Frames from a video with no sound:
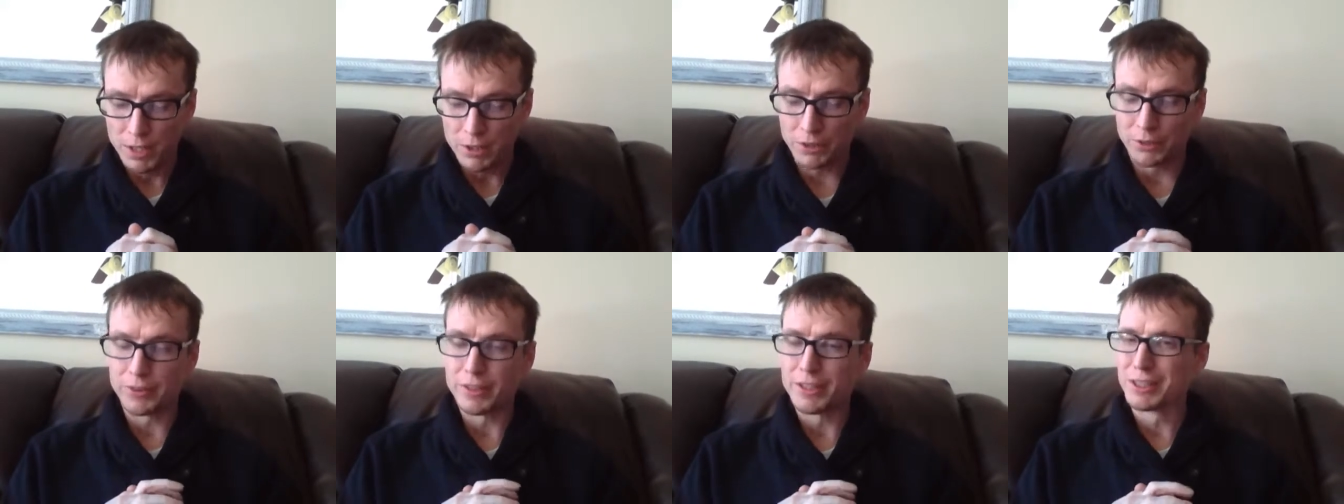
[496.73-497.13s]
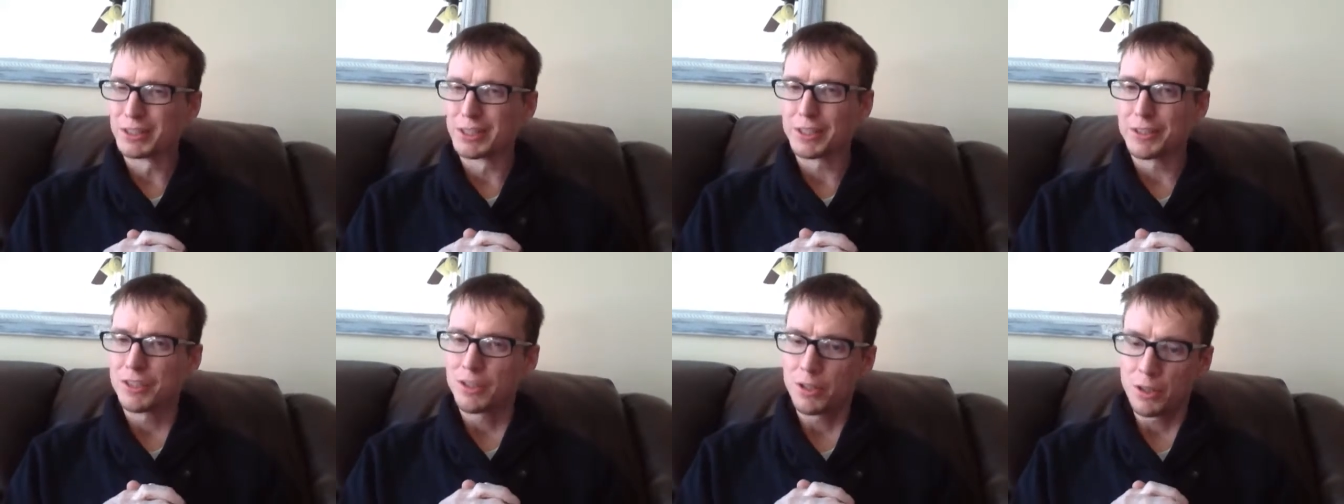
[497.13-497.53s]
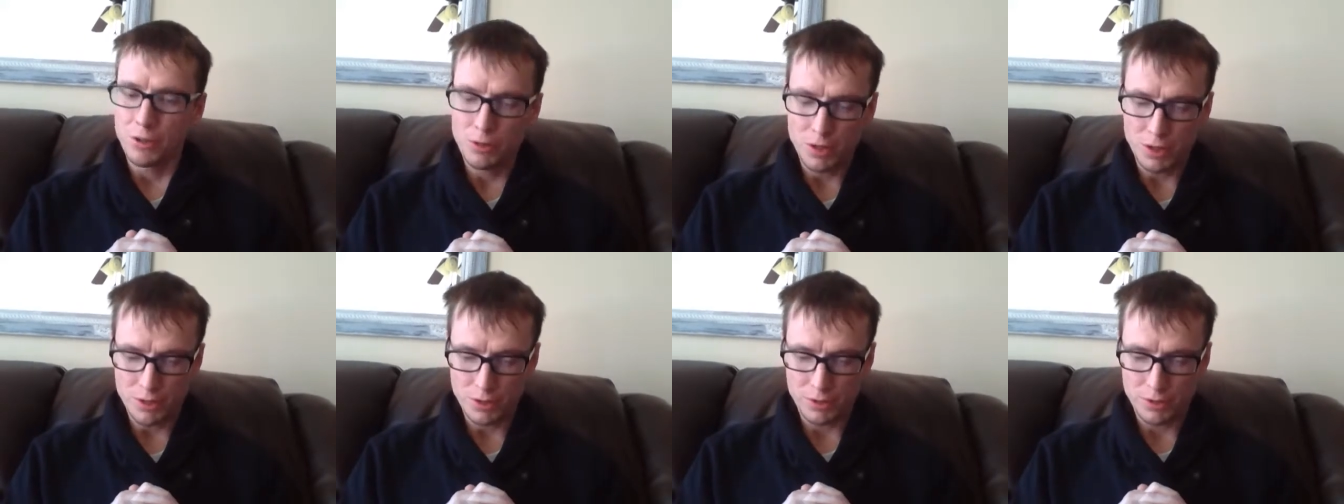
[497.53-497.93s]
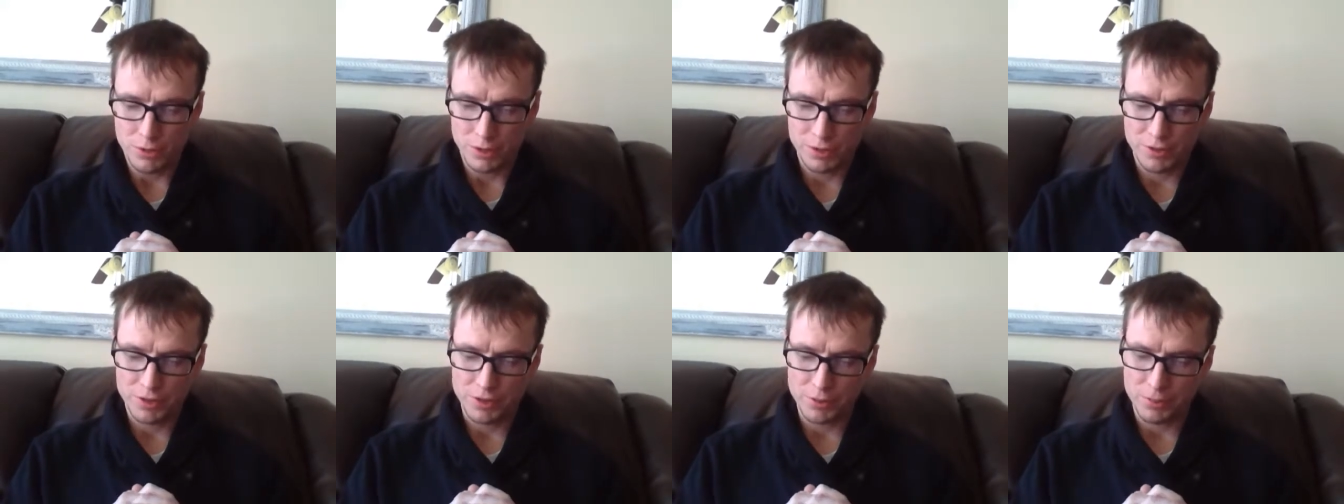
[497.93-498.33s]
There are nearly
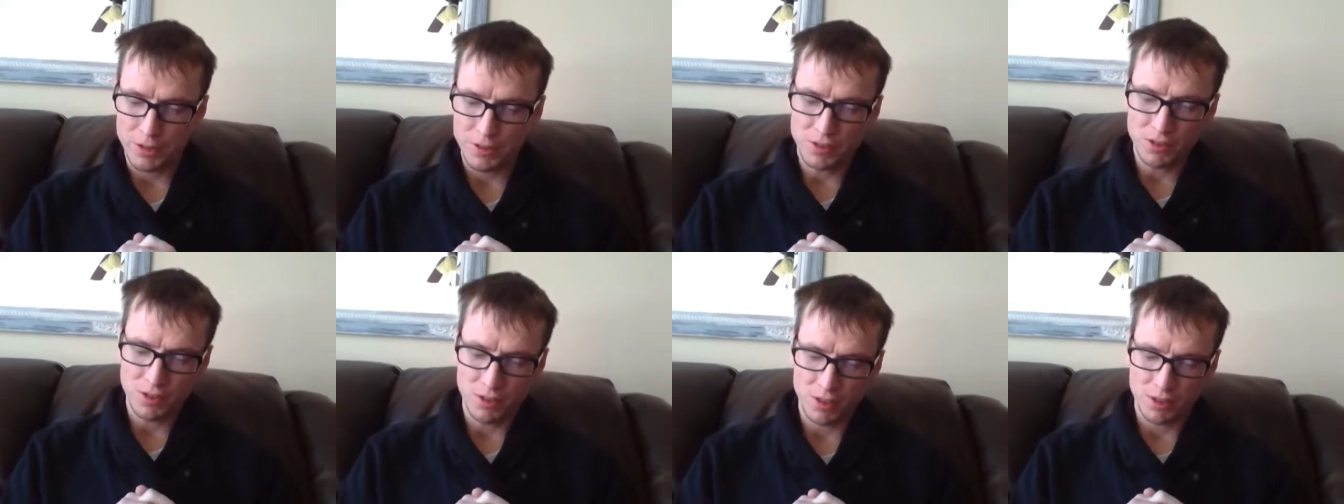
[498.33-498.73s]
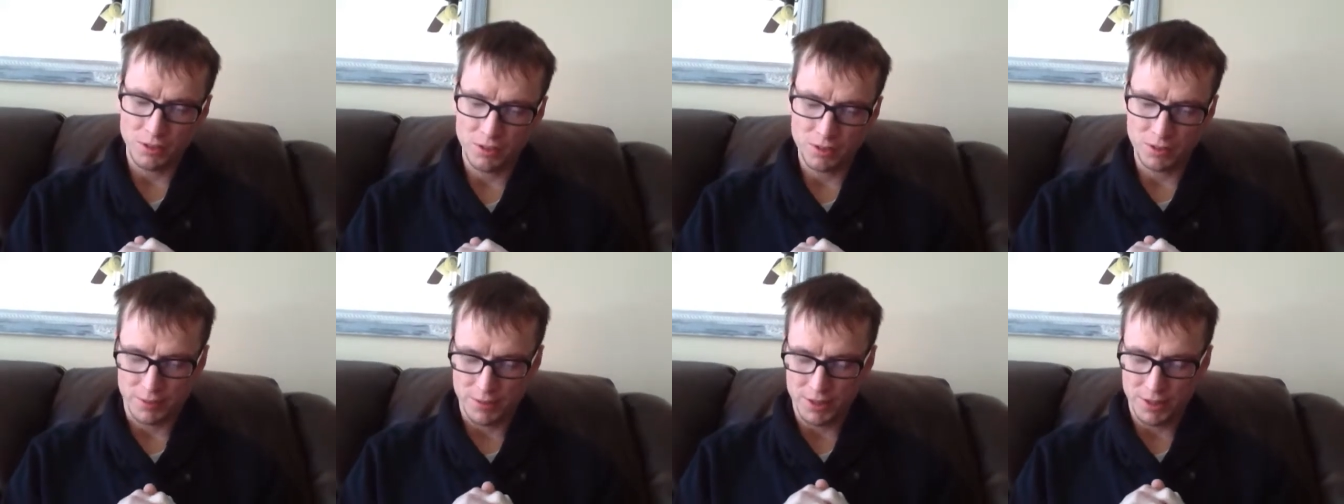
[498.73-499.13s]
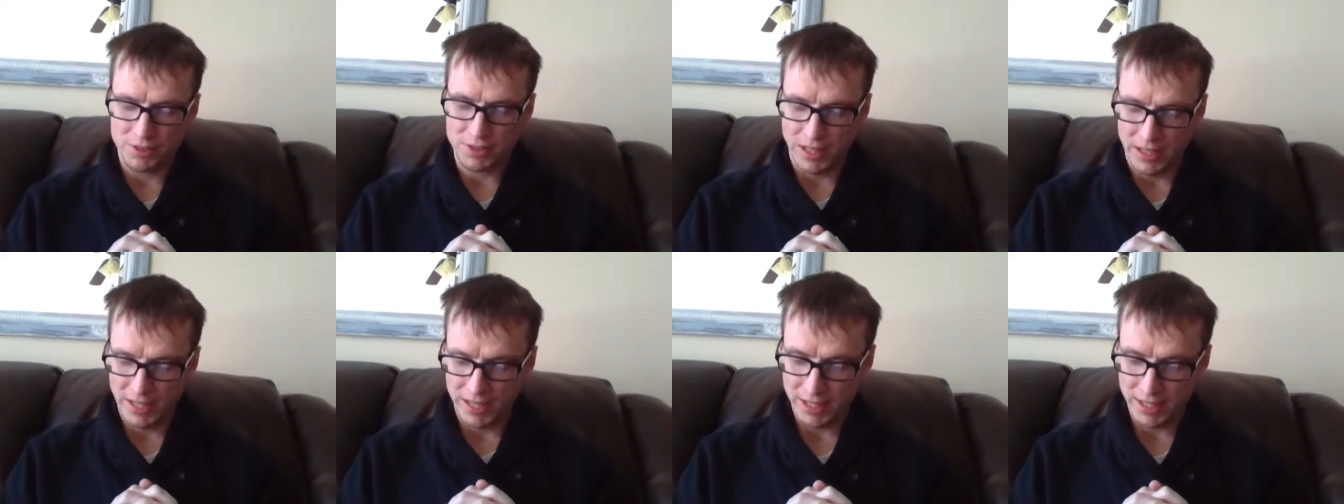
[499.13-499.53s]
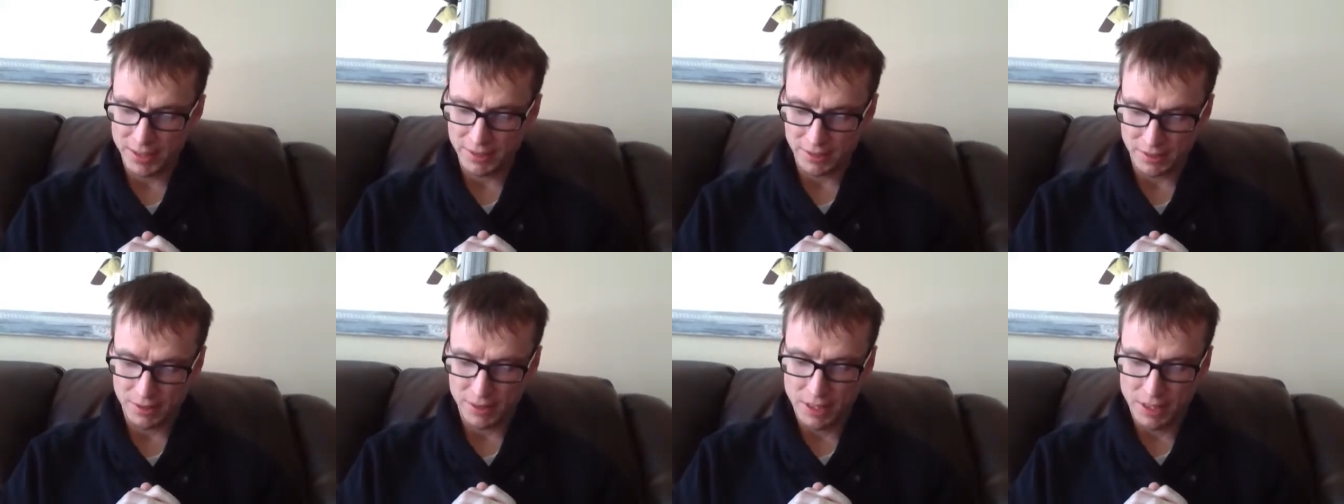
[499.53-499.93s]
200 species of this
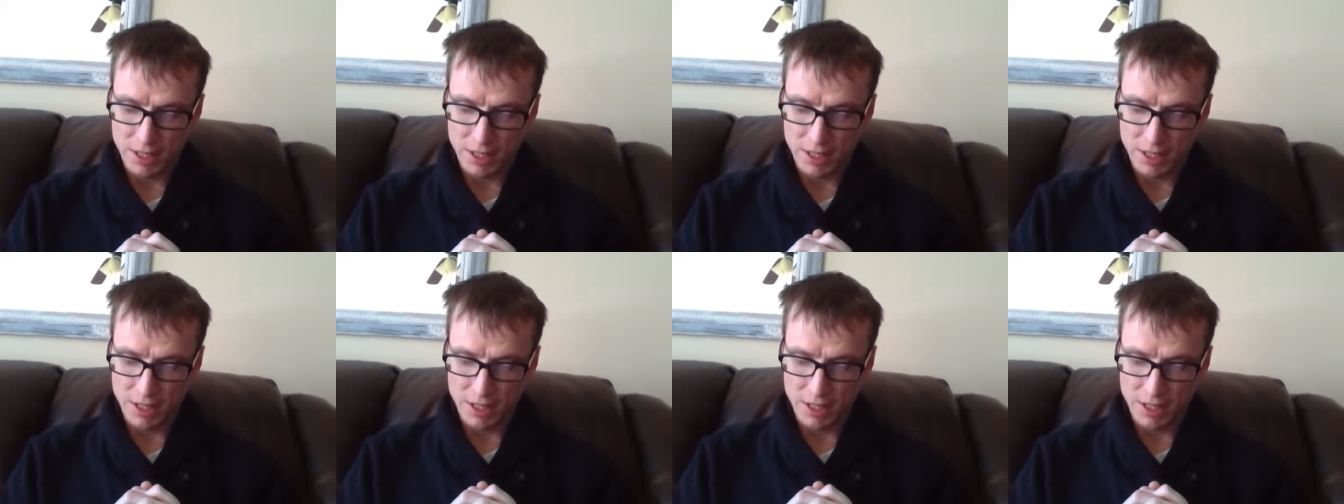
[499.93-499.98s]
ant.